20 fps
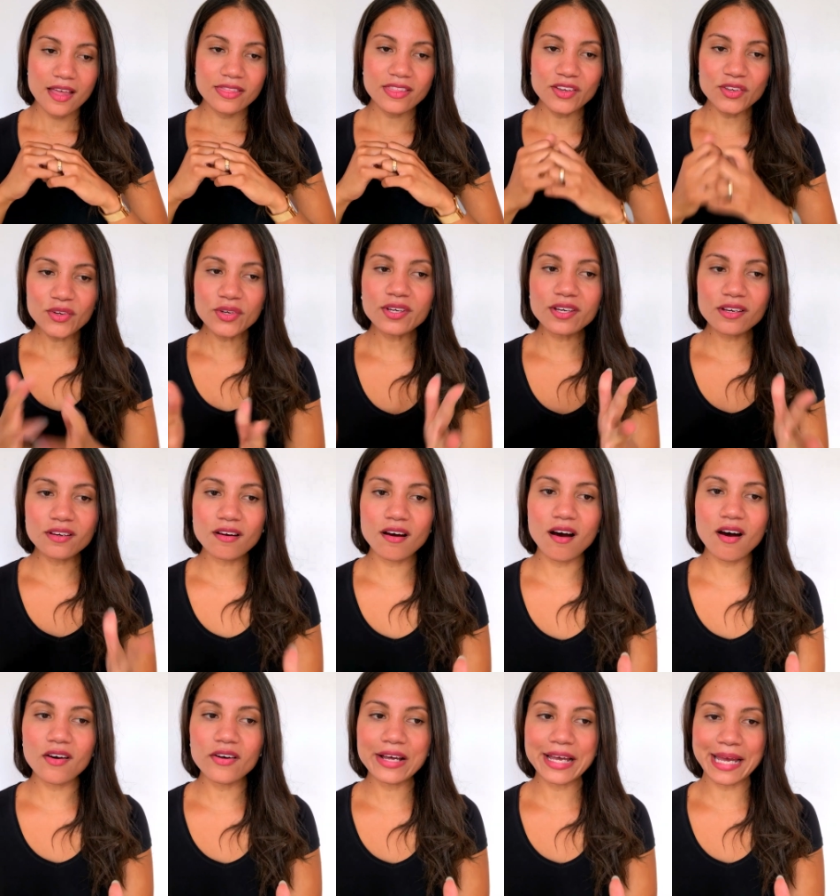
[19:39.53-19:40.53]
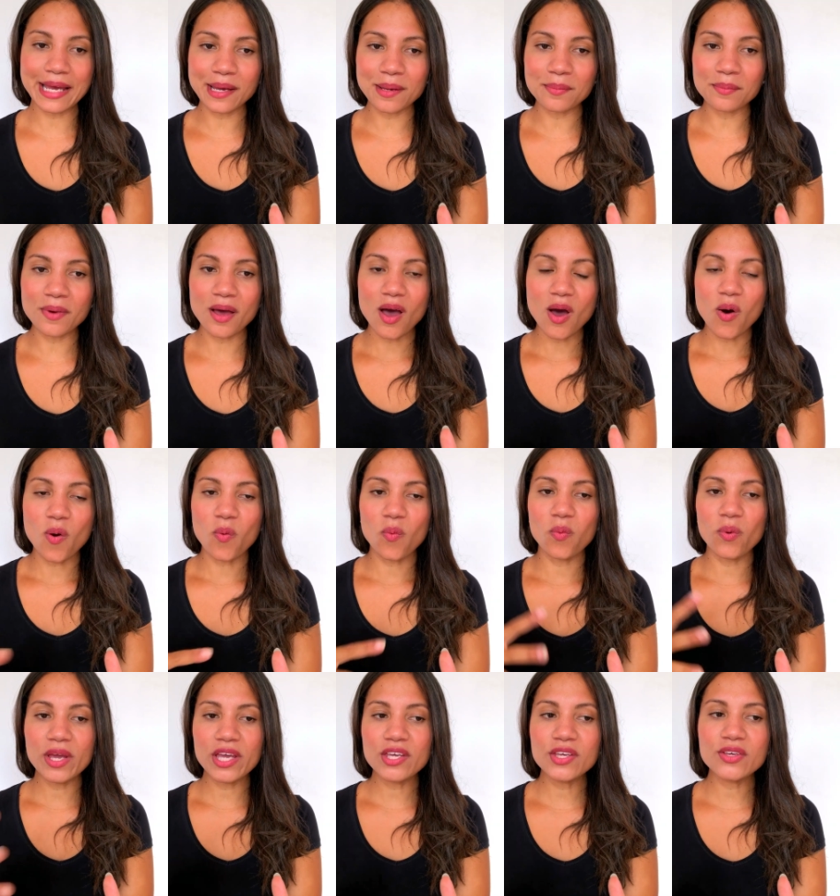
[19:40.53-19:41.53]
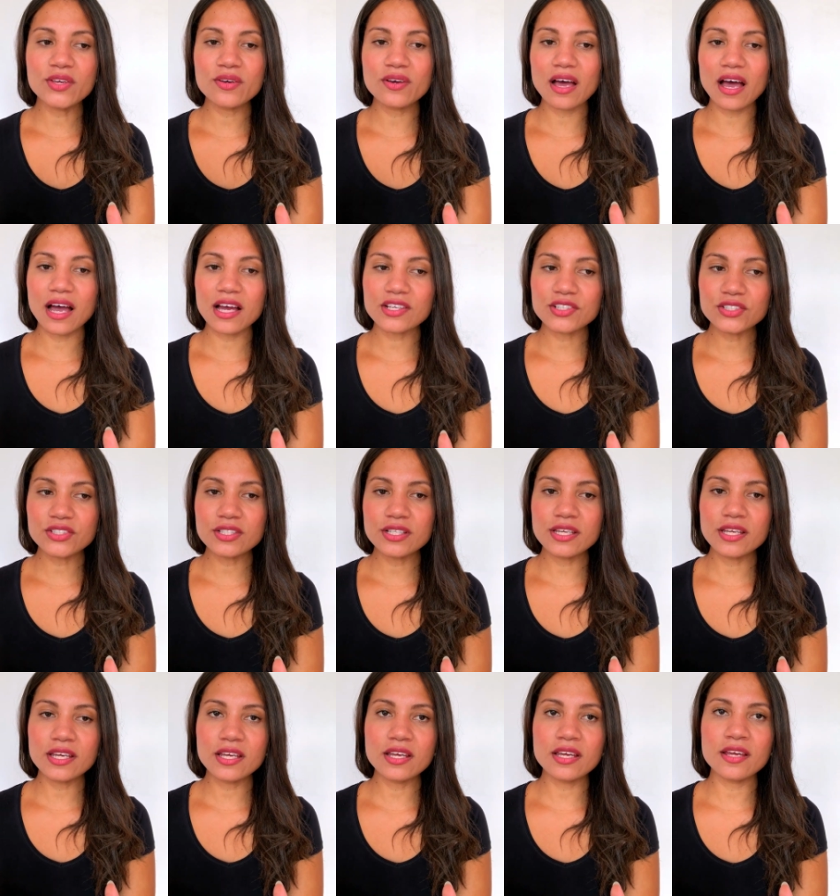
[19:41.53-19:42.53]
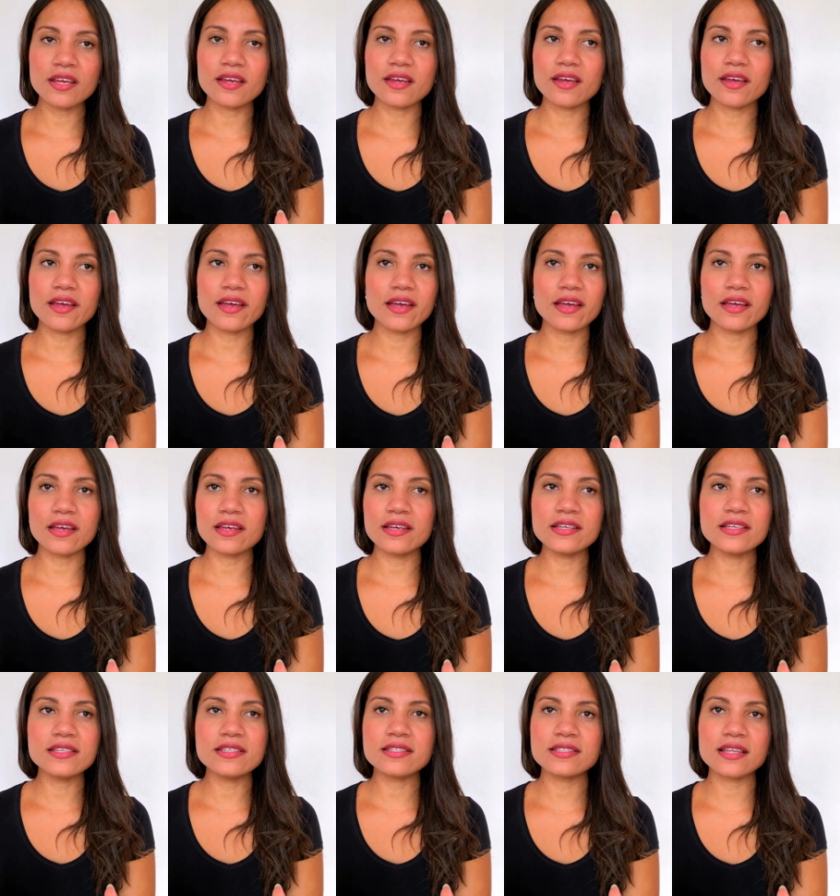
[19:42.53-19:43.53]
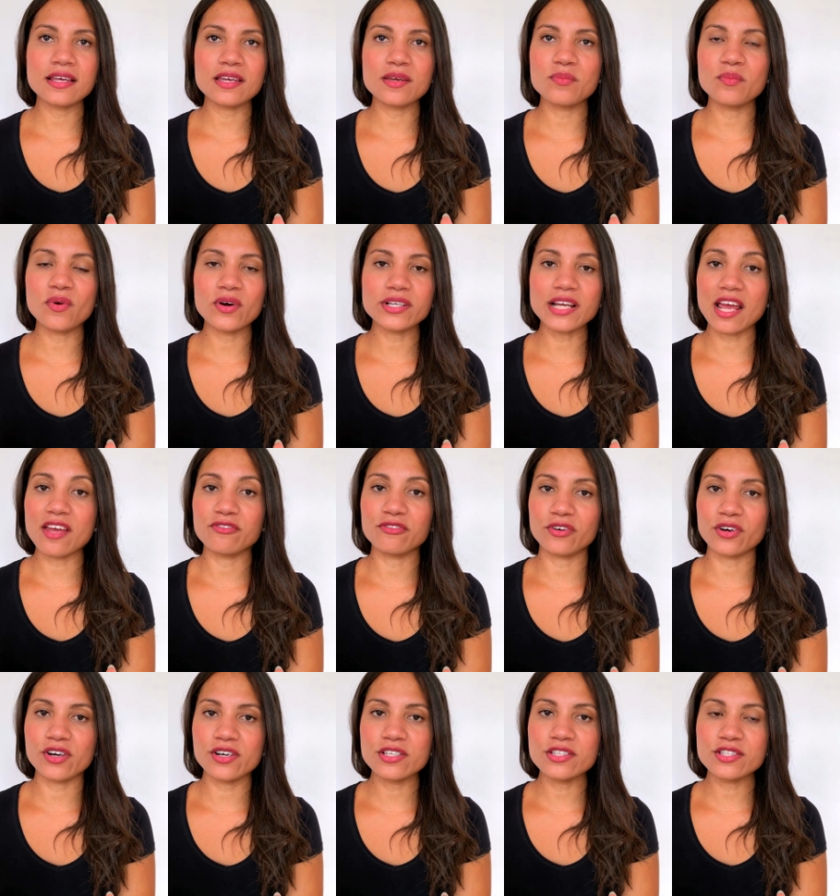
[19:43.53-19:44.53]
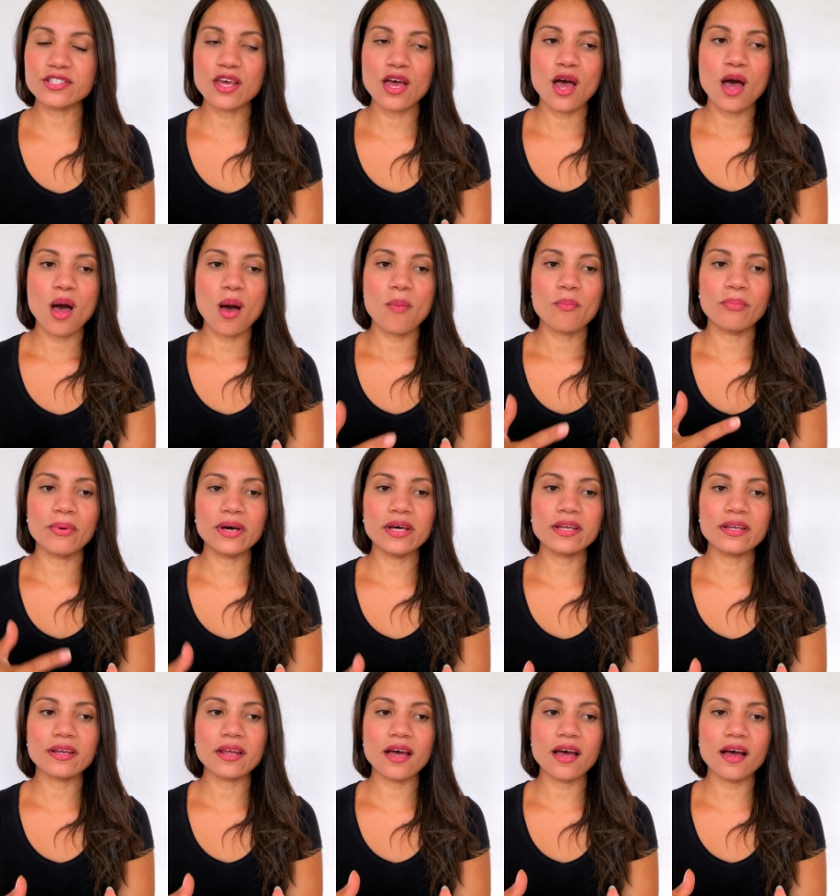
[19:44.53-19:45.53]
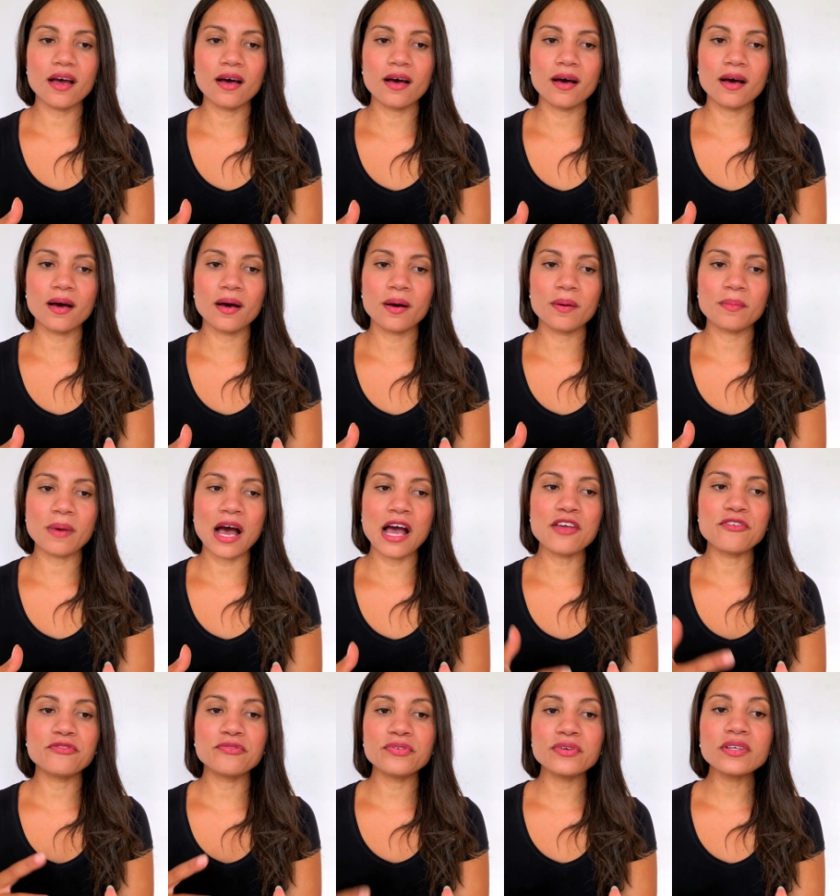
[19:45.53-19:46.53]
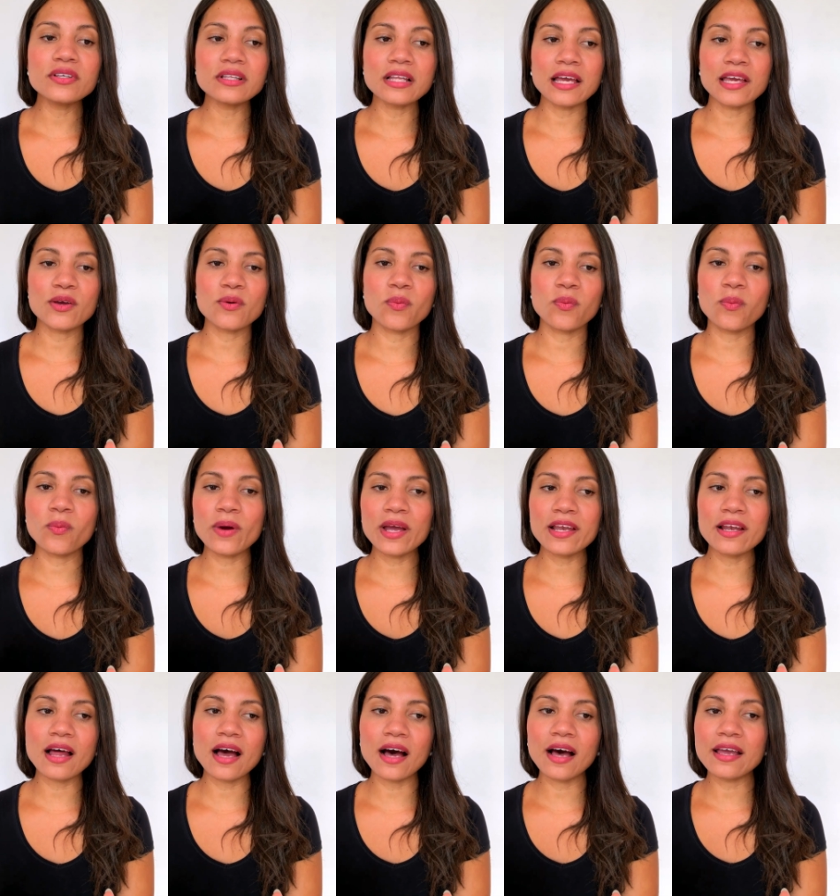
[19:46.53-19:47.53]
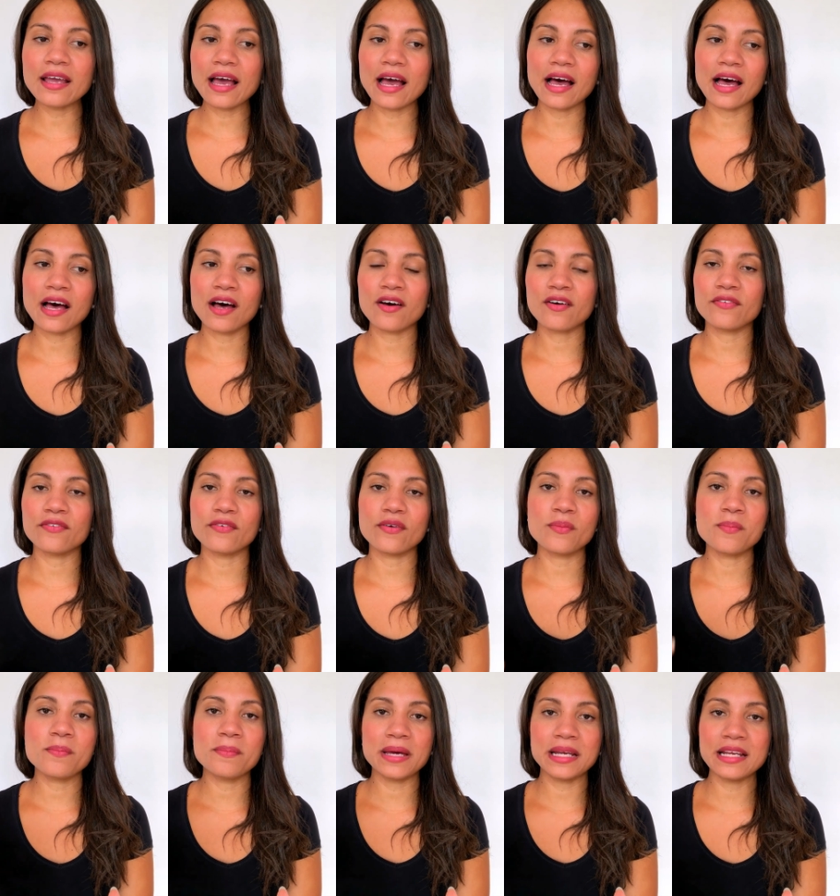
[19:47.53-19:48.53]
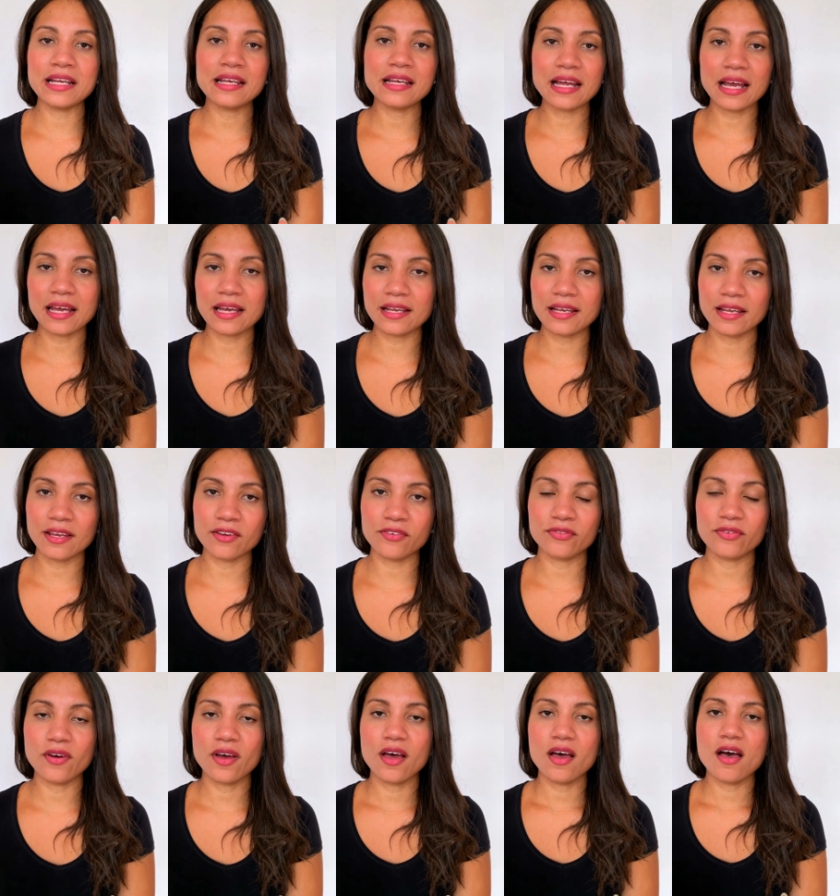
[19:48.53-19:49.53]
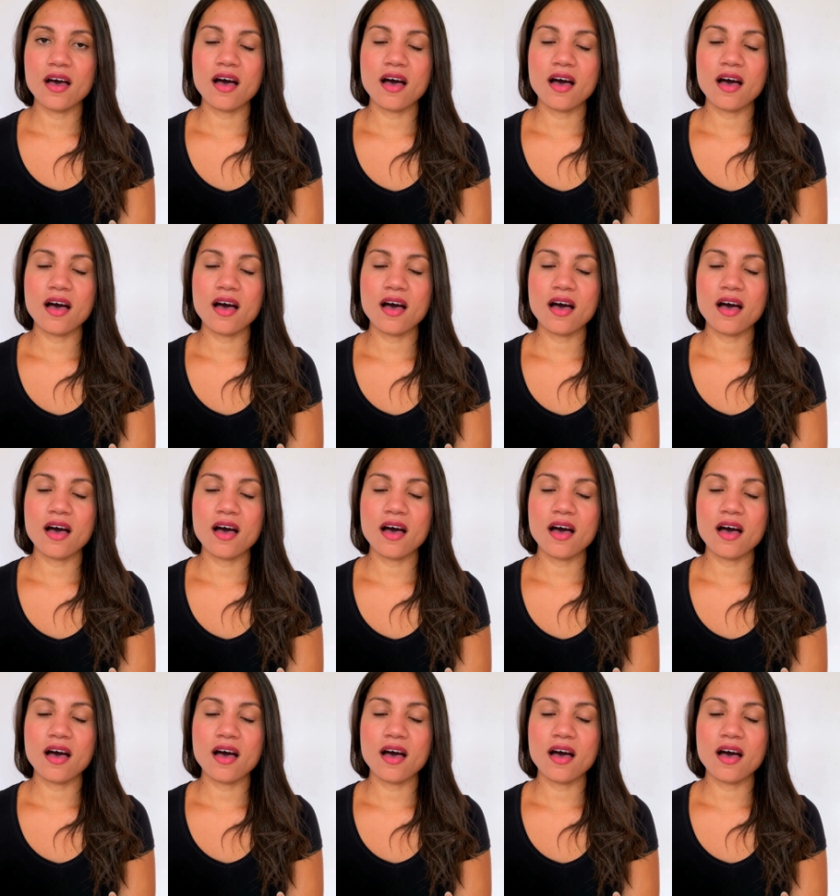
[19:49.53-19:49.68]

Now you can call him when you actually, he's like more diverse, but I feel like when I have many negative